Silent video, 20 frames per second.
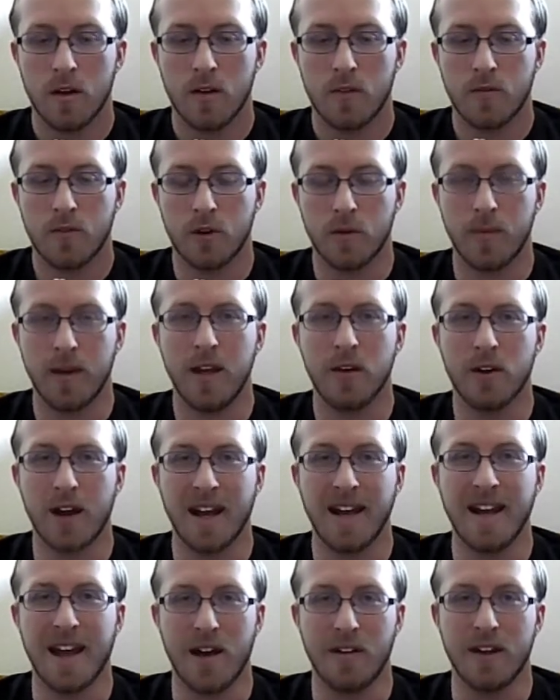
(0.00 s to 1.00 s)
For me
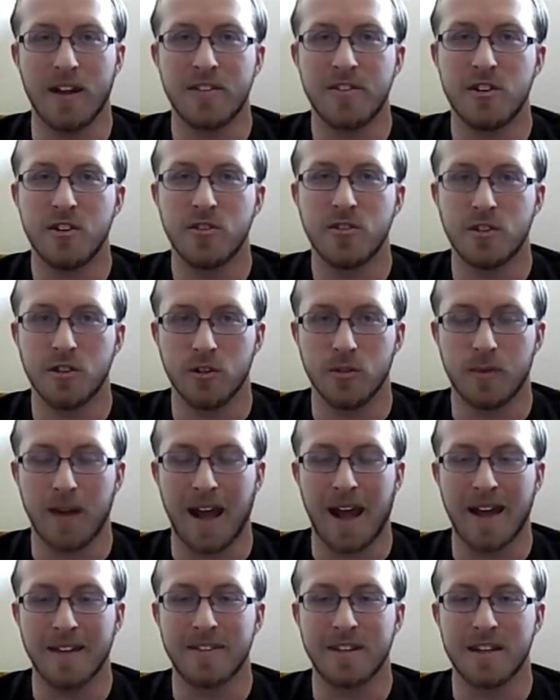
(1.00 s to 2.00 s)
right now, that's YouTube.
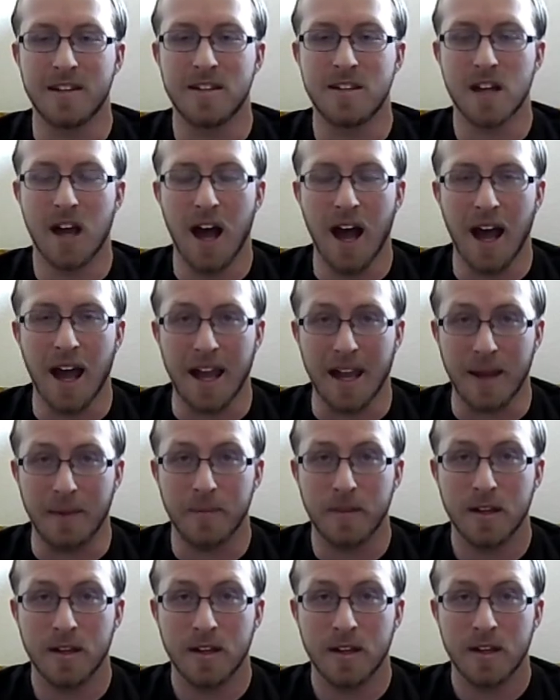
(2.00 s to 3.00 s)
At the
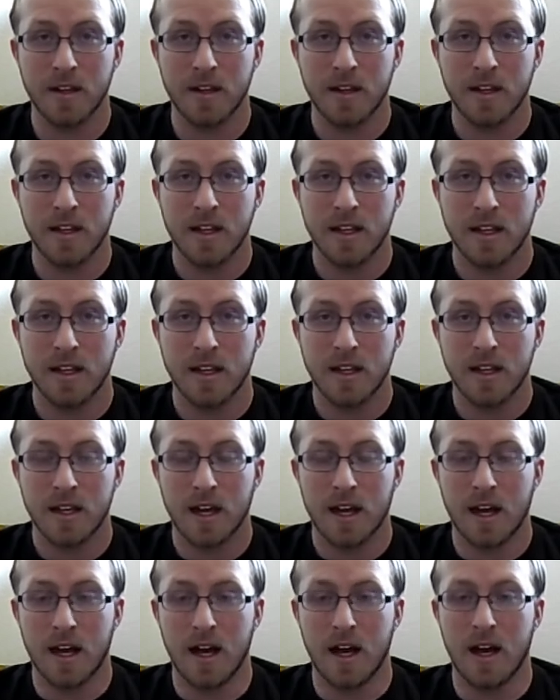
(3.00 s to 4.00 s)
time,
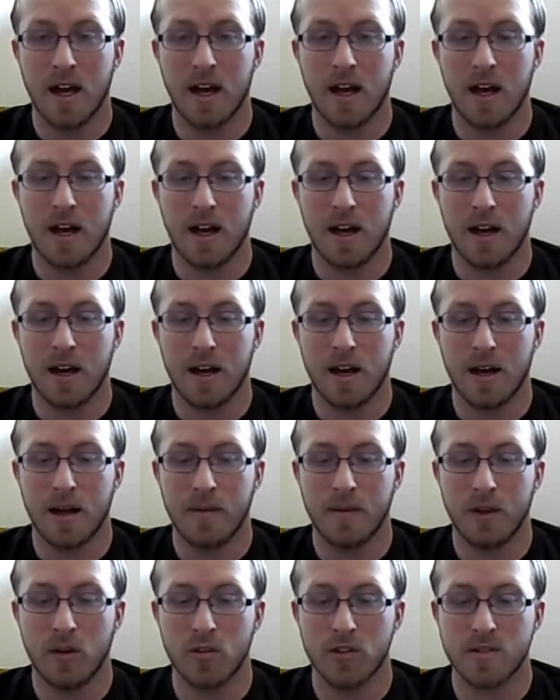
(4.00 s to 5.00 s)

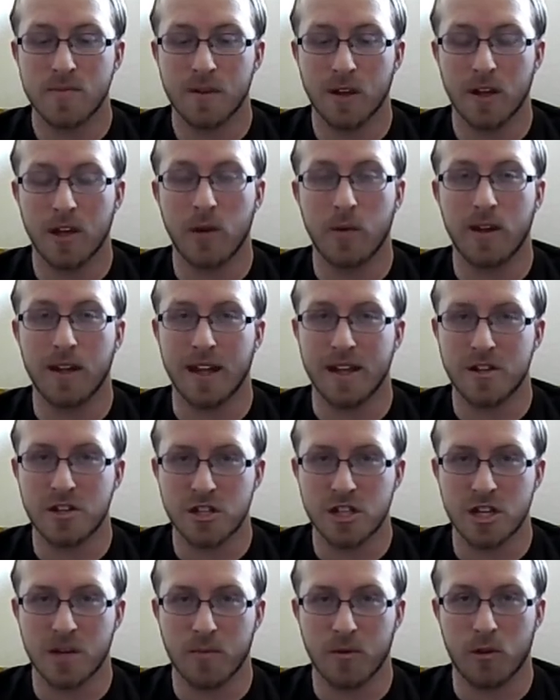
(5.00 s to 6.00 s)
it was building a
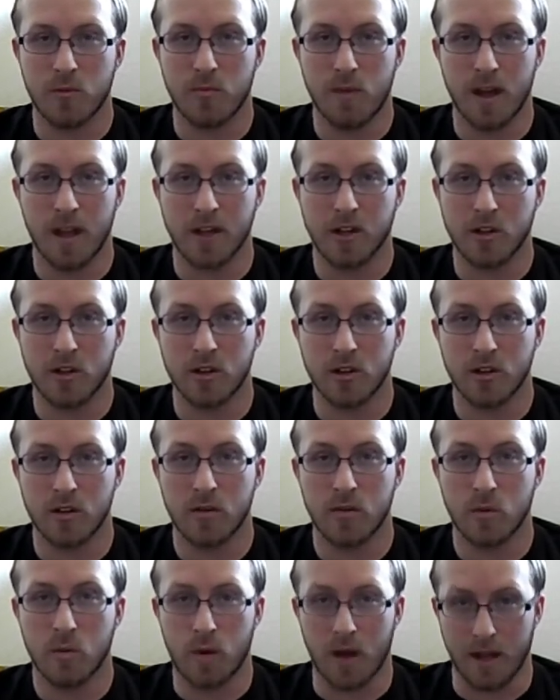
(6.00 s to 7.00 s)
relationship with my current
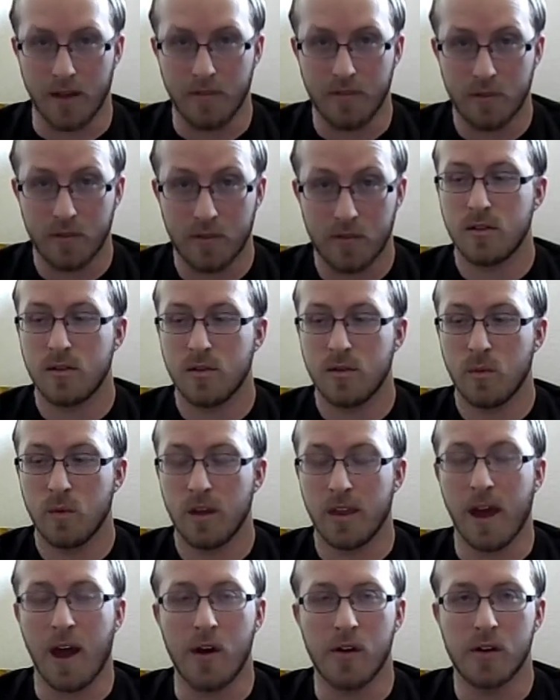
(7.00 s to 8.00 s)
wife.
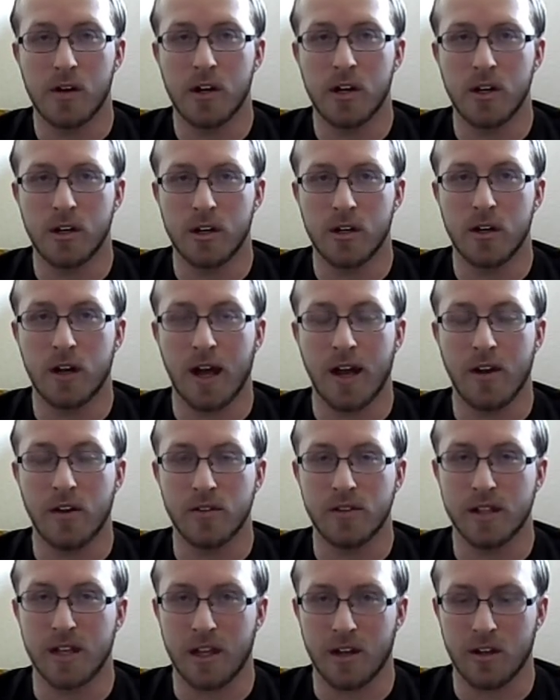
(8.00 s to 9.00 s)
Without her, I don't
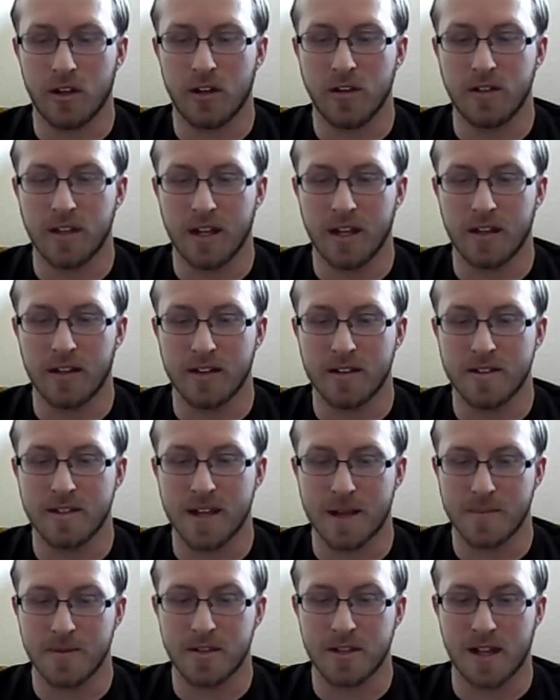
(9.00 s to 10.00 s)
think I could have taken the
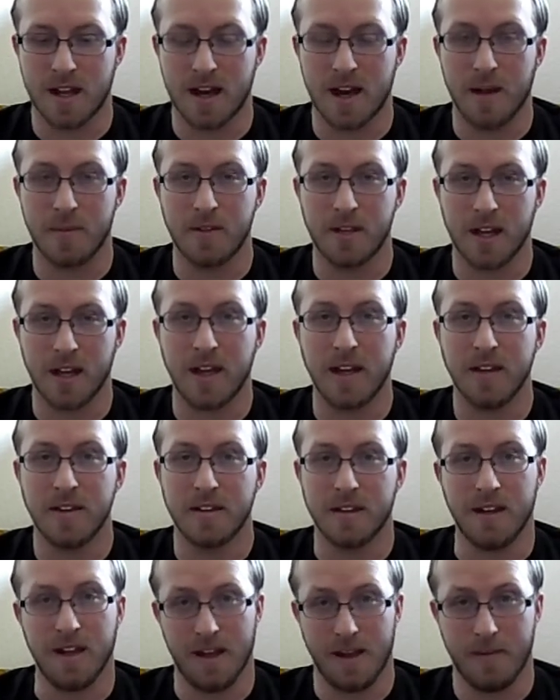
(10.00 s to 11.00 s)
steps that I'm taking
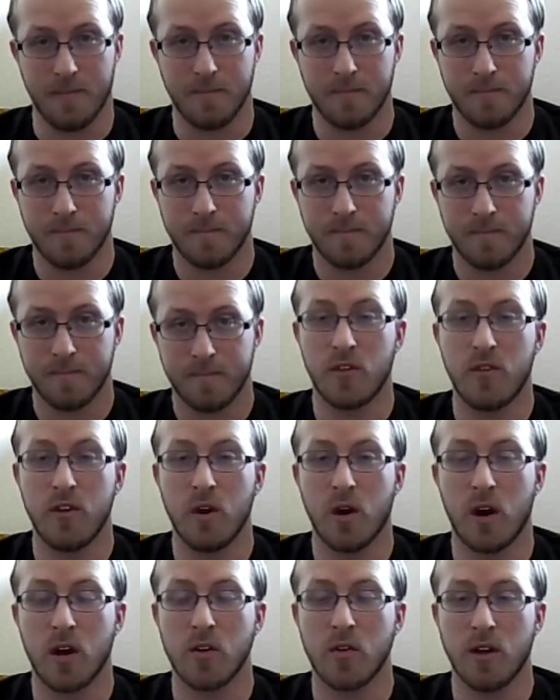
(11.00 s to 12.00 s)
today. If you
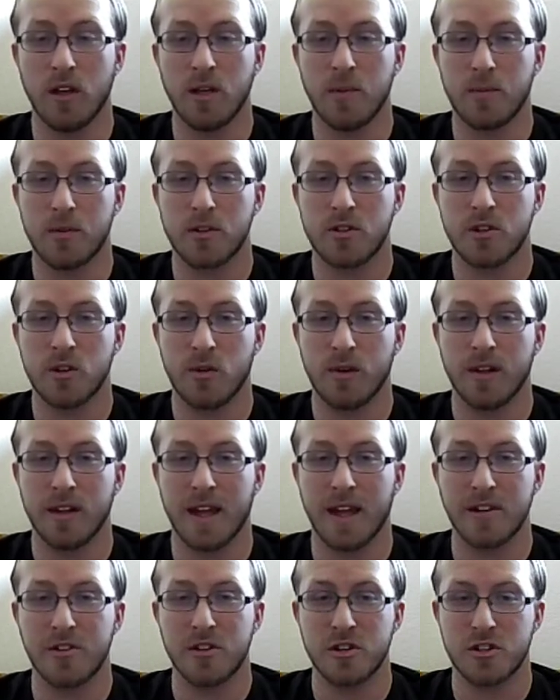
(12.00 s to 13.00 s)
are going to pursue a
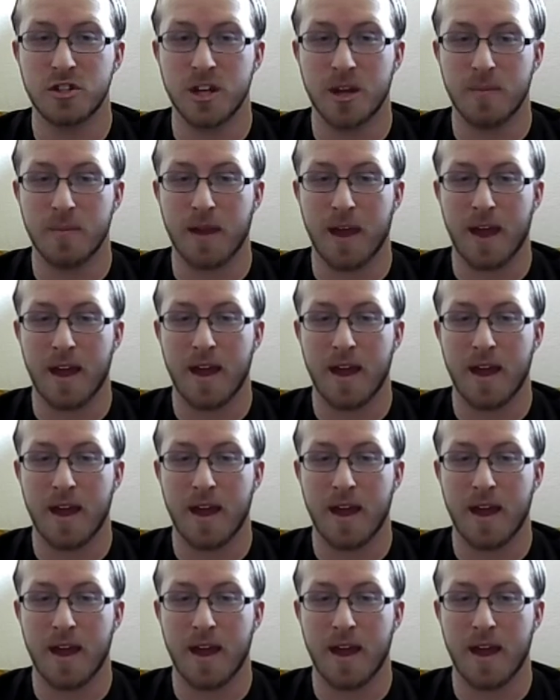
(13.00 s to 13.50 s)
relationship,